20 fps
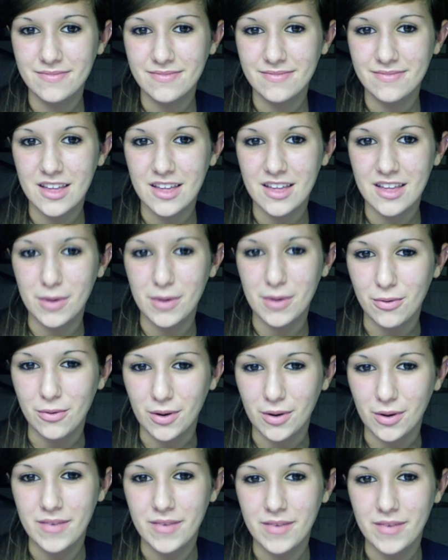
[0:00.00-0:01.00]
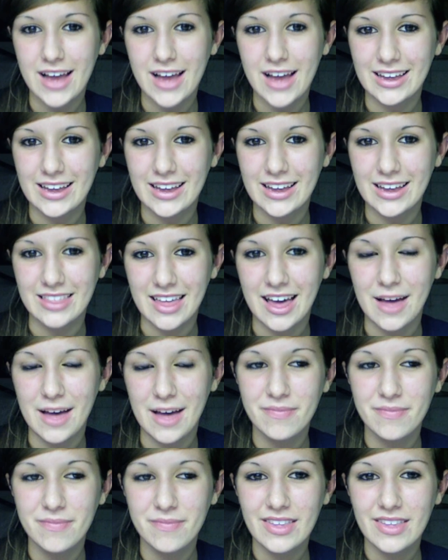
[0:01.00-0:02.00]
that'd be cool. I'd like that.
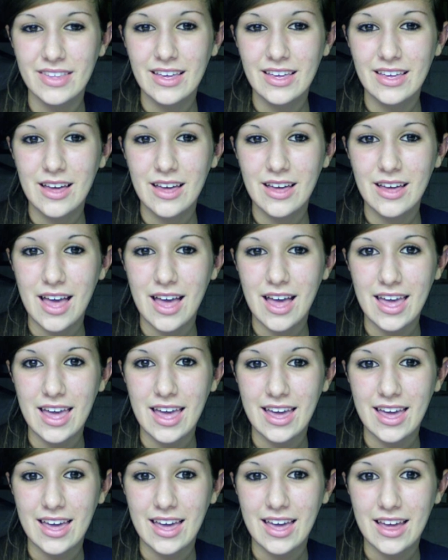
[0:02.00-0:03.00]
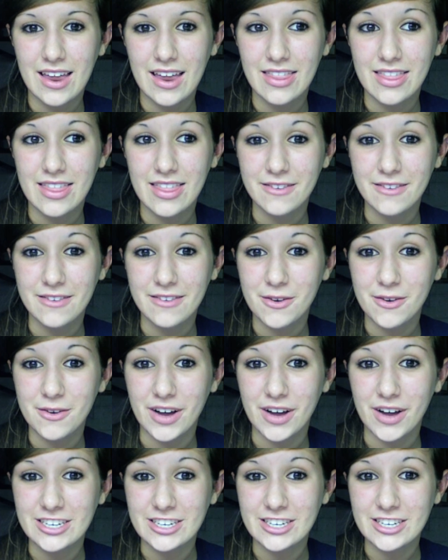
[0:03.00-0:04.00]
And thanks for
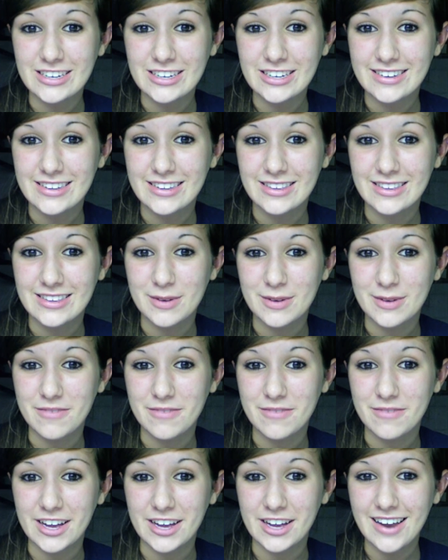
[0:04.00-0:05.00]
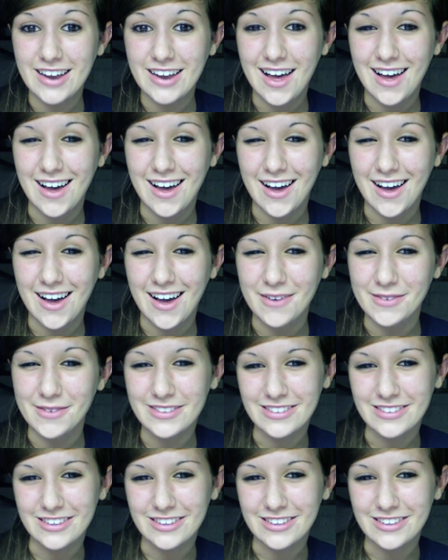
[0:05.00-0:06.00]
watching. It's been fun. I
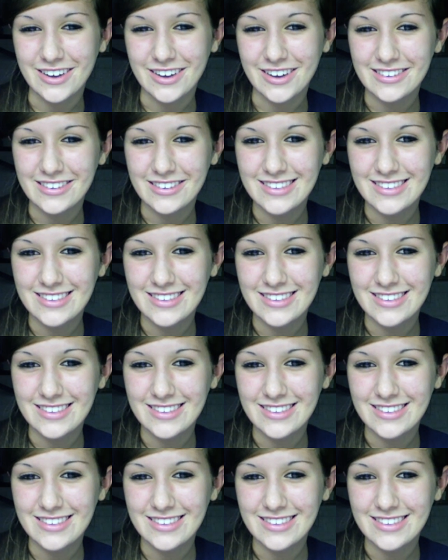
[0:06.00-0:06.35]
will see you guys on